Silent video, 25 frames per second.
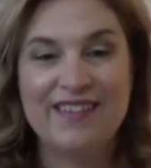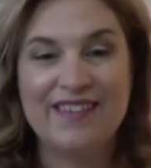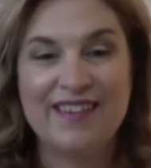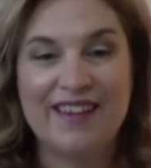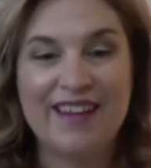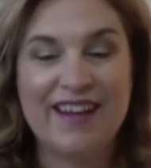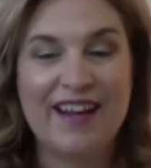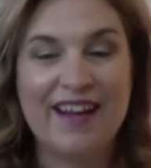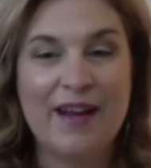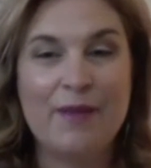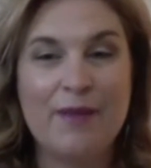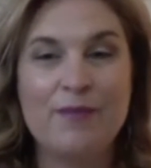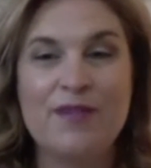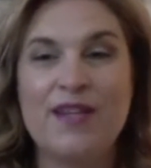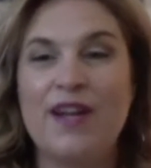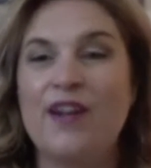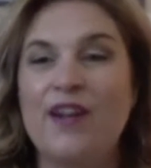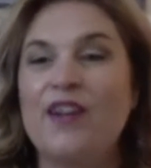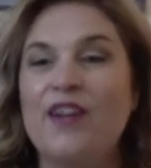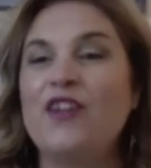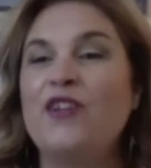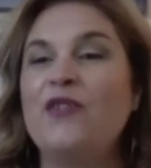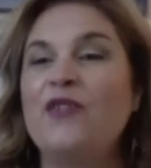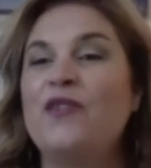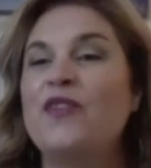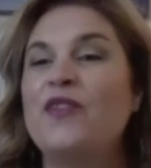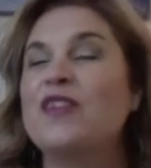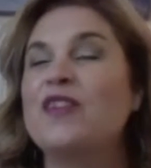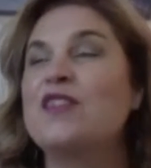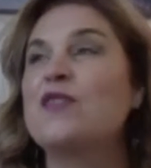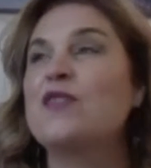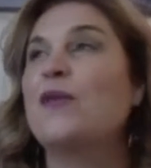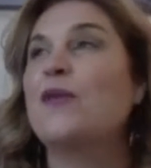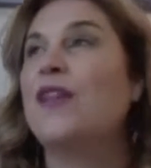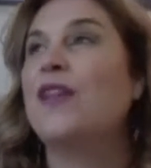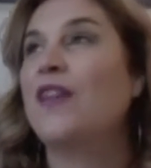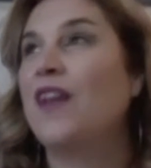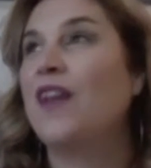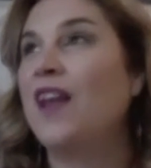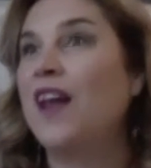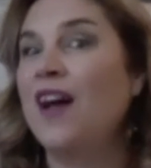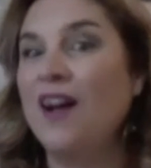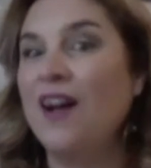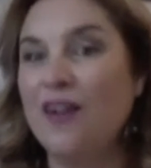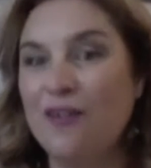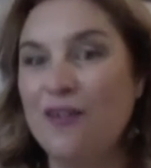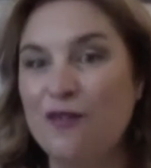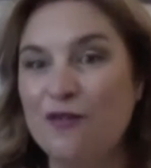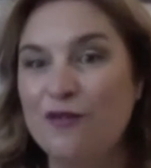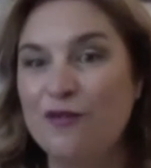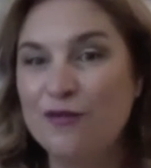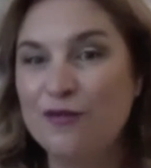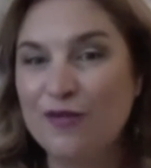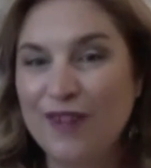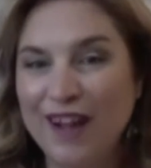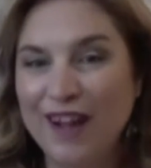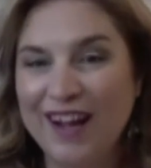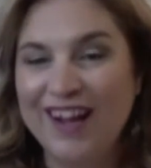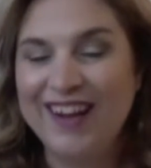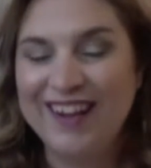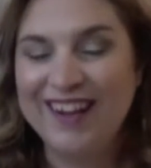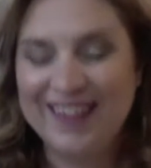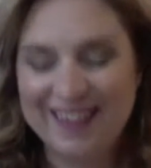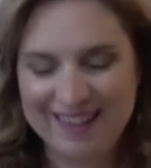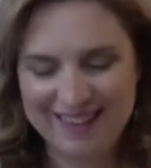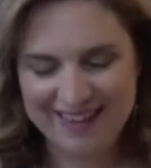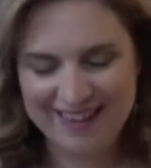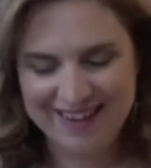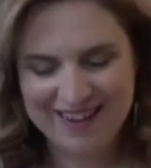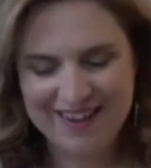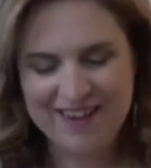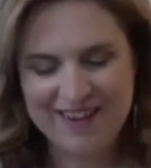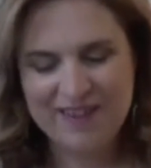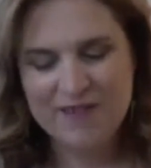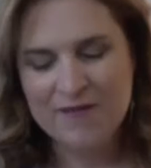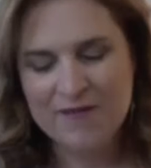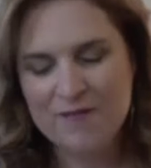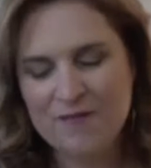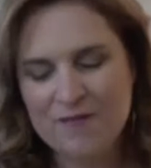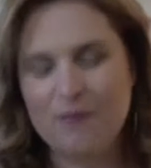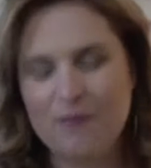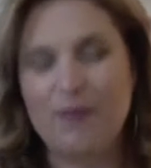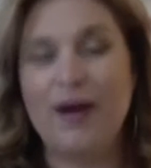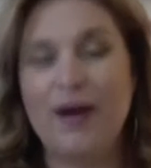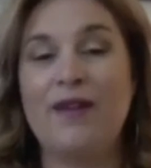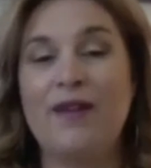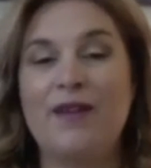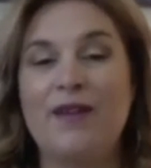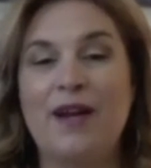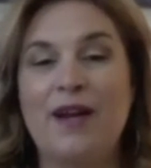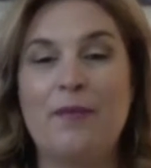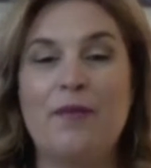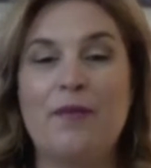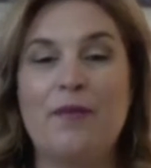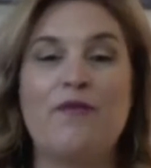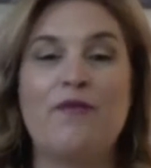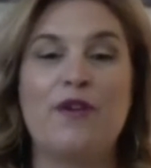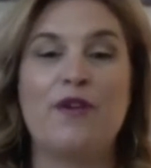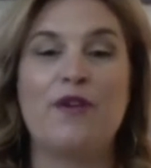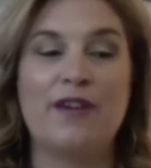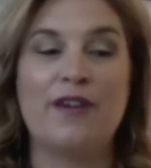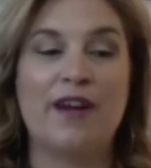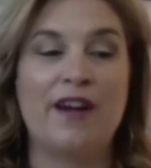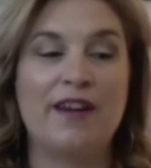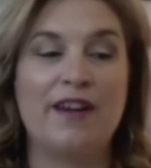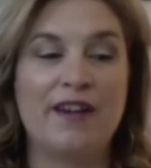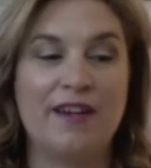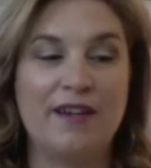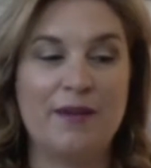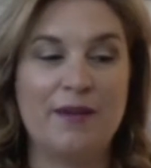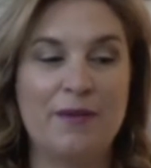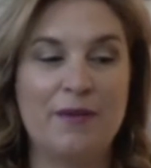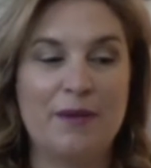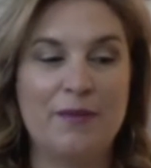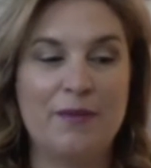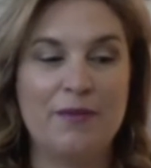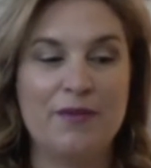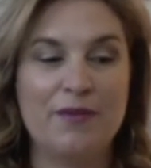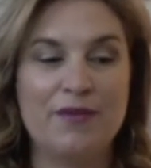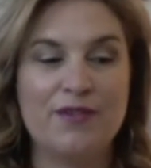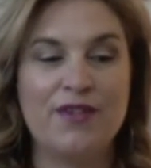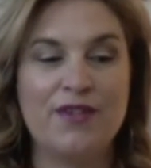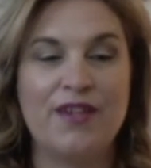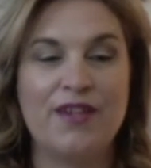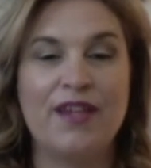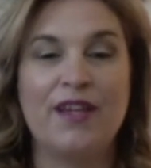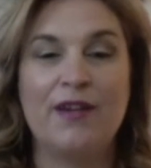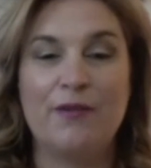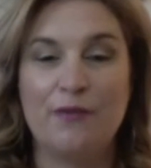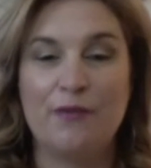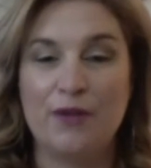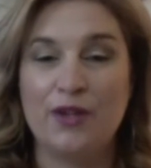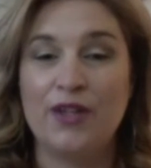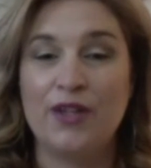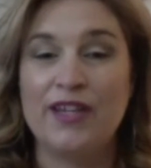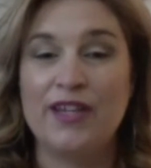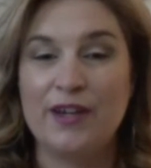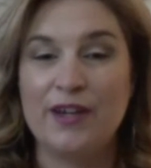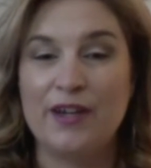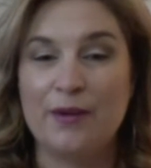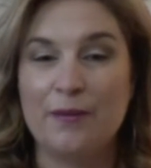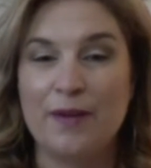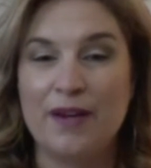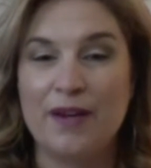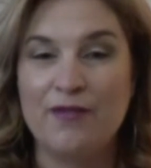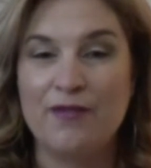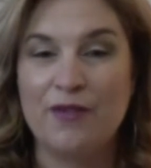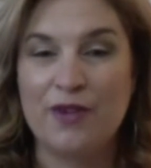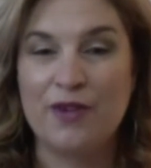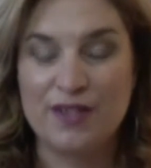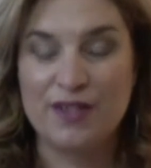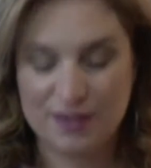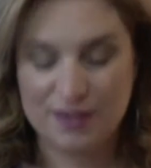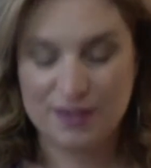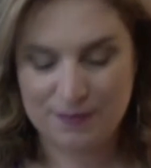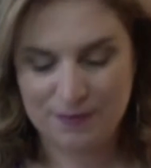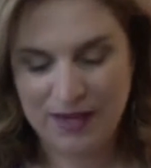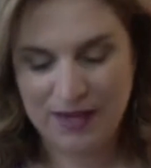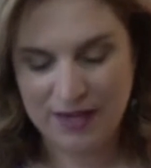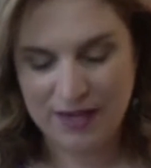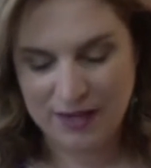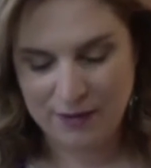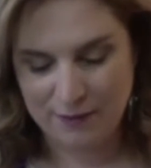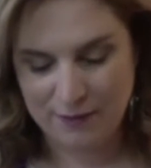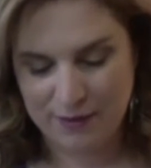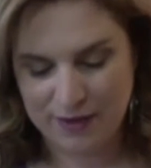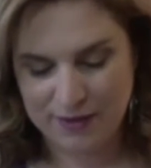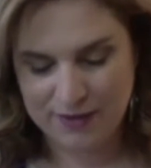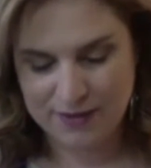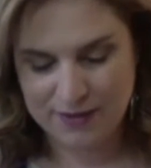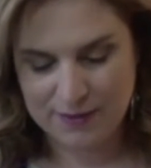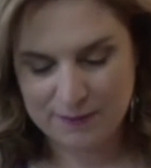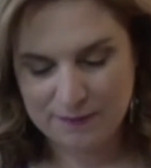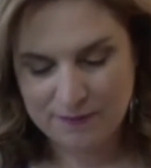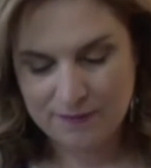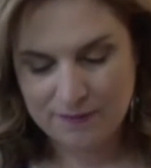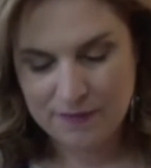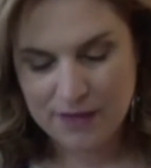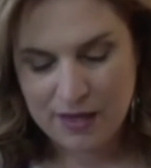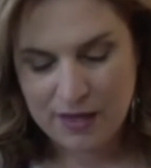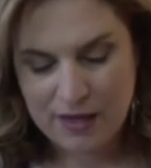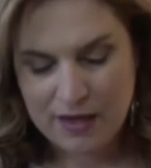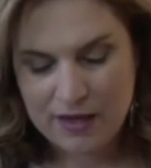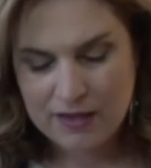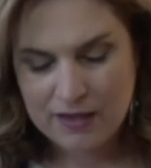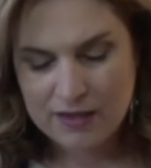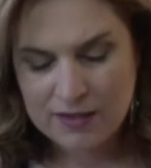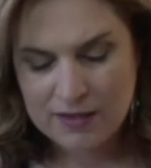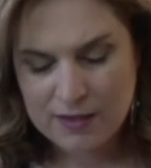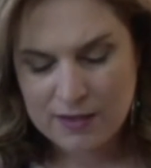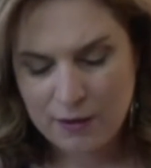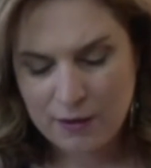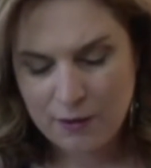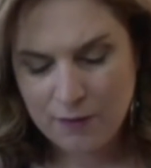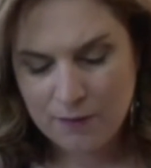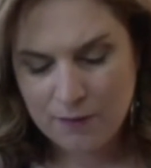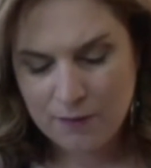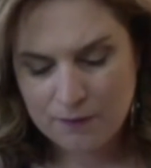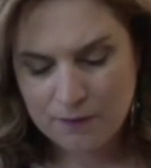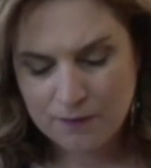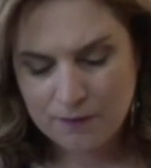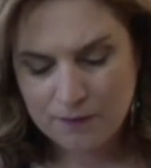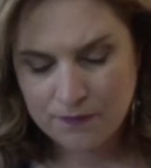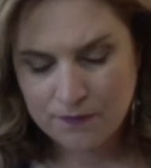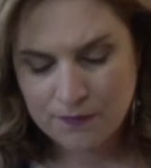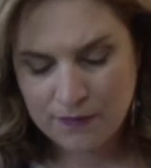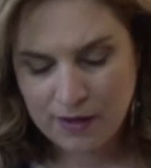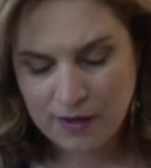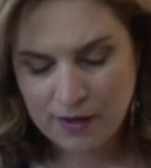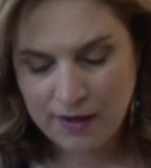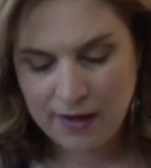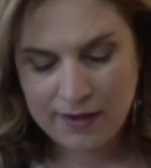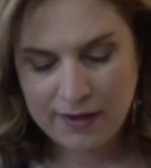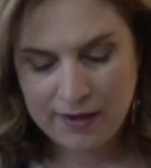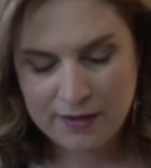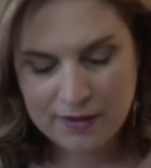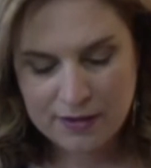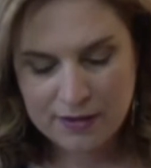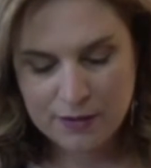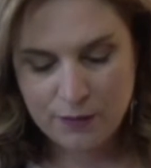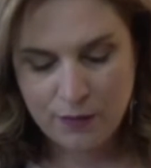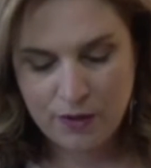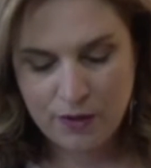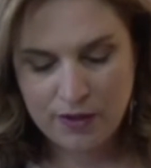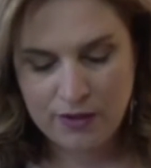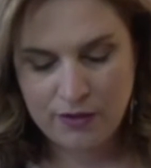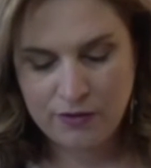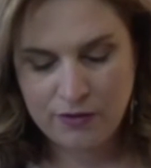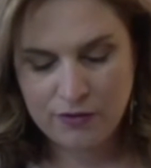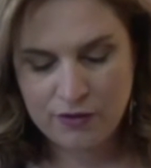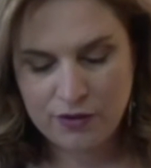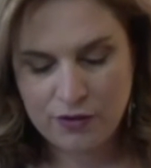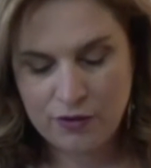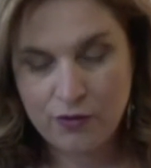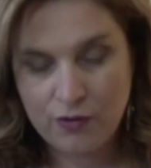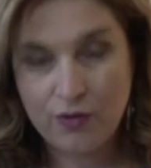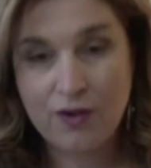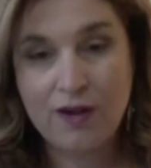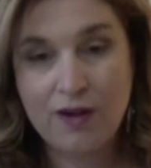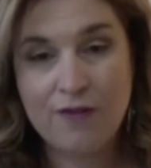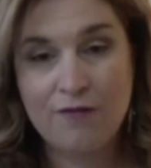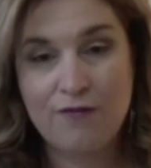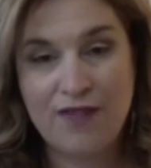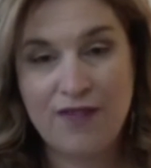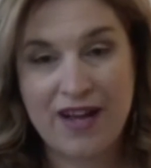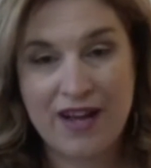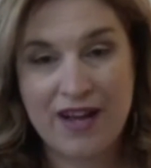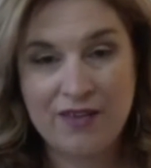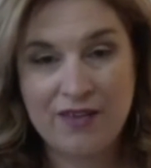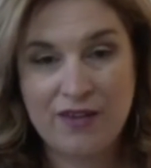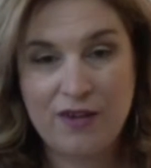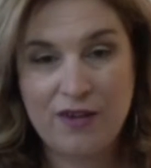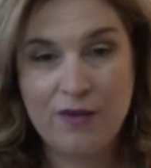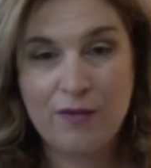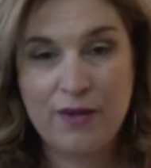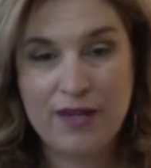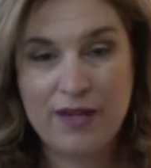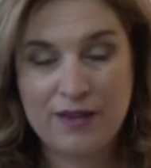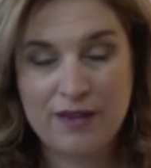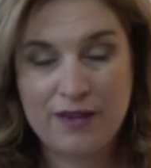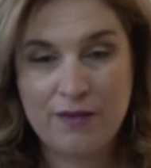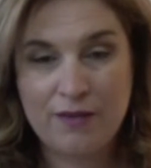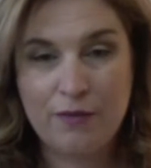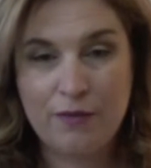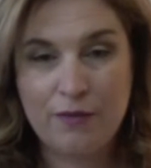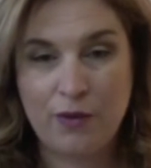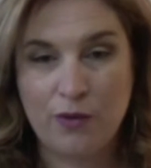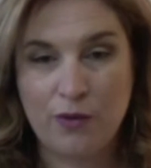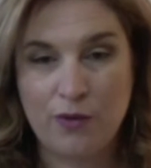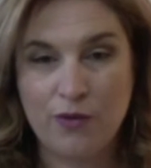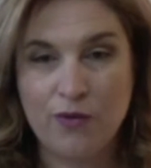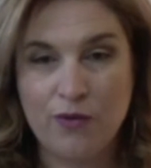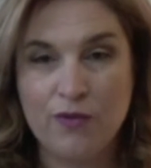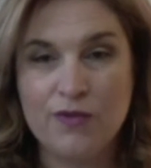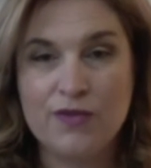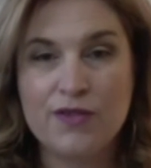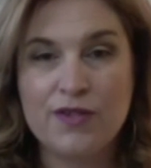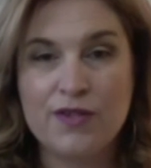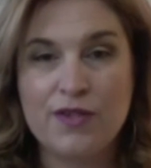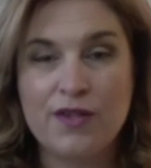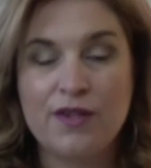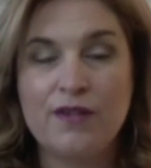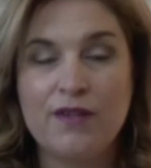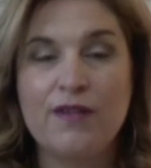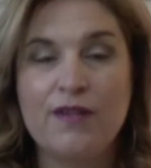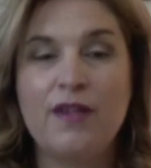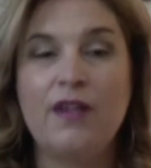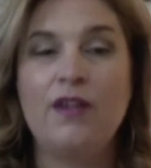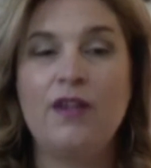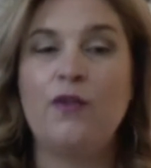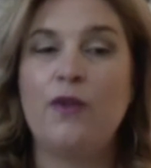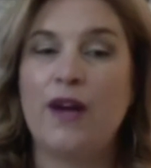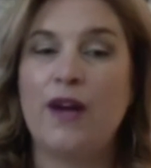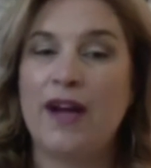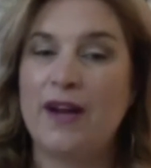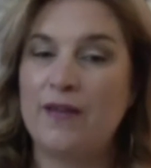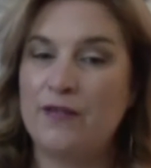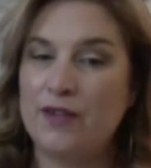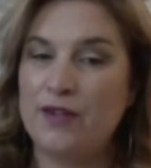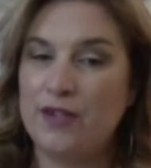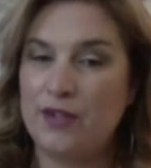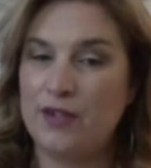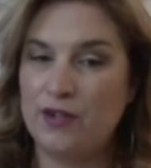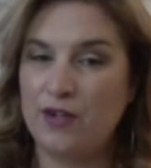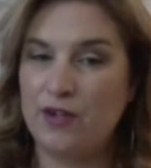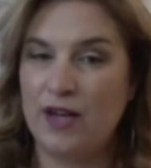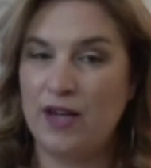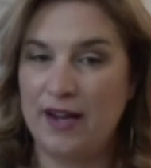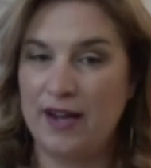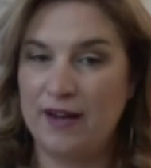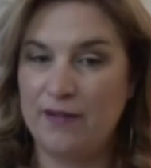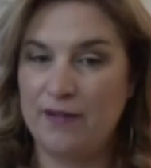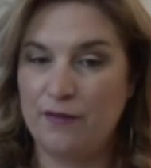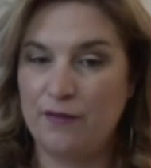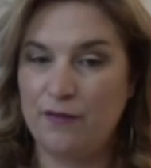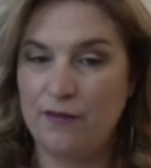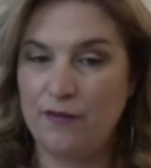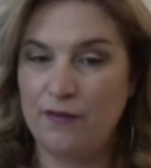I'm telling you this with love. But I prefer talking to people so they can really hear my voice. Anyways, so I just want you to evaluate the roles that you have in your life.